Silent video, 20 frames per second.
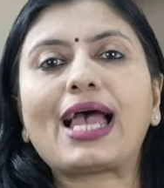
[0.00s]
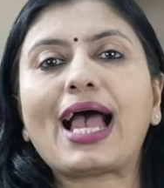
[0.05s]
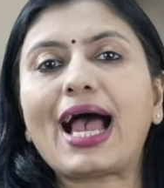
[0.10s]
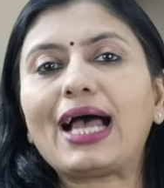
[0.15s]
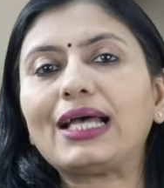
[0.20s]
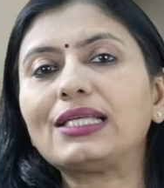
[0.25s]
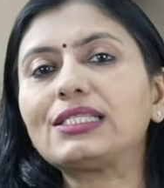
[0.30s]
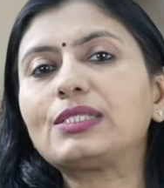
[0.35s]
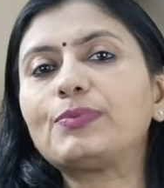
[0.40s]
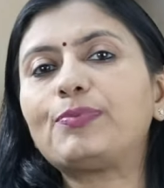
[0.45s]

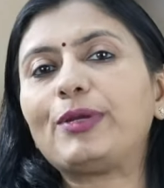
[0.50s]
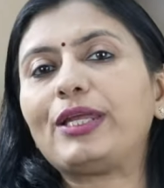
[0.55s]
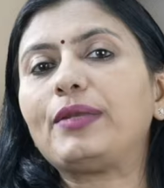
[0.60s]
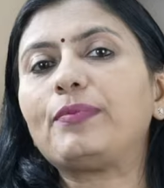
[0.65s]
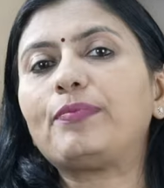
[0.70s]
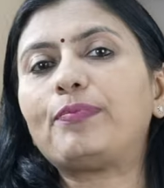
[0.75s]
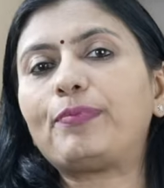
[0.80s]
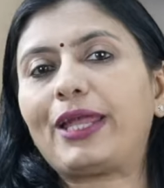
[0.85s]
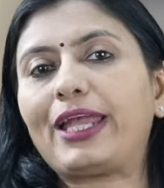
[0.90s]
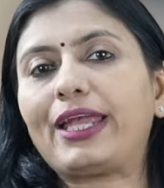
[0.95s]
has been
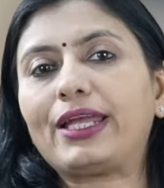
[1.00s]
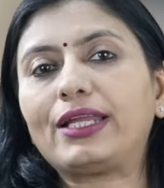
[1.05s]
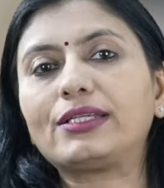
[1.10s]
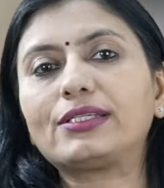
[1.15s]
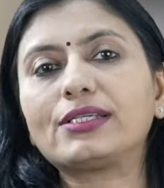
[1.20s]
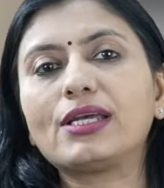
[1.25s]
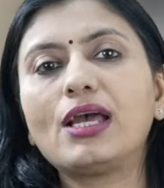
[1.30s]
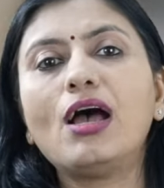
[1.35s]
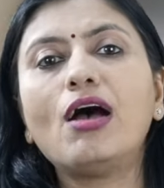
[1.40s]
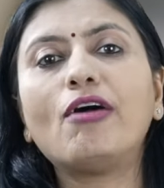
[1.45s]
paid
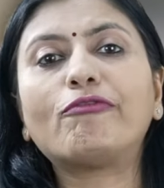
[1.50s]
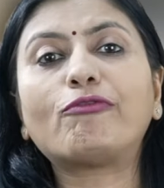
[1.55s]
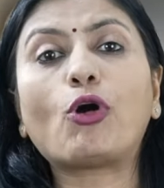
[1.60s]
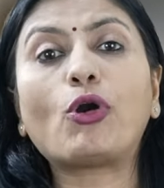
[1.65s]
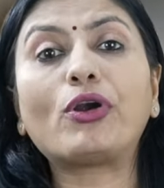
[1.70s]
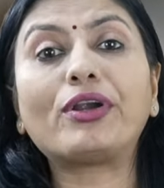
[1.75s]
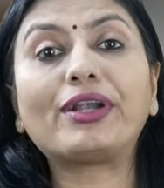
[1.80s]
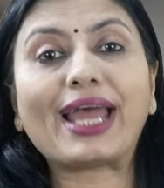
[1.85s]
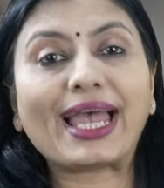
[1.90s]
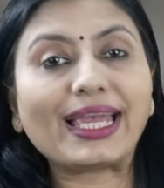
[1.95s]

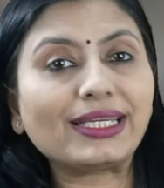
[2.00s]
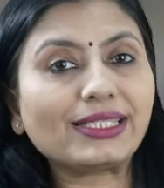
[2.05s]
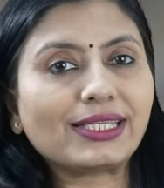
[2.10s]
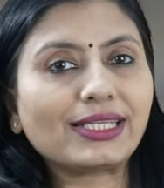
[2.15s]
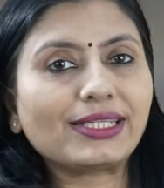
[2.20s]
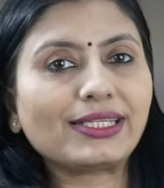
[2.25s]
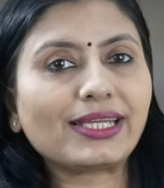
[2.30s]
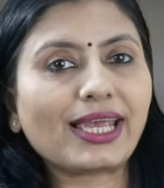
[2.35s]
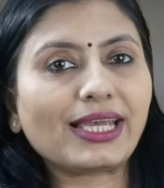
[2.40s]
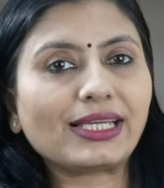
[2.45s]
for 90
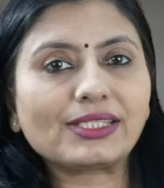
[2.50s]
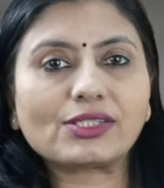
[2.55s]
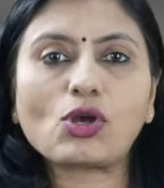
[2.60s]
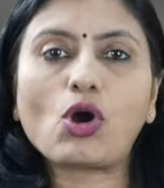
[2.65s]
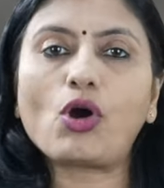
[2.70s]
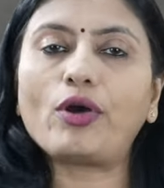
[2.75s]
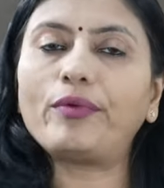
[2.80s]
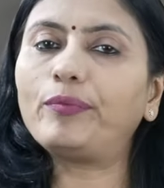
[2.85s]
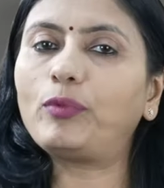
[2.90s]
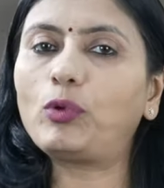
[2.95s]
days
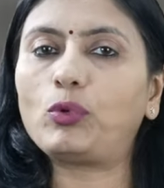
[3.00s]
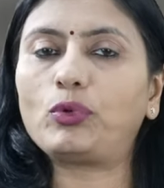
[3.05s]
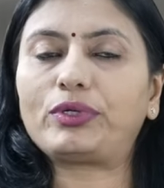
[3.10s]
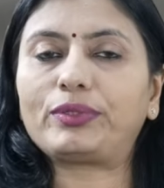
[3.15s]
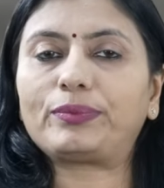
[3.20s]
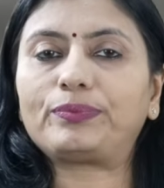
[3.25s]
or more.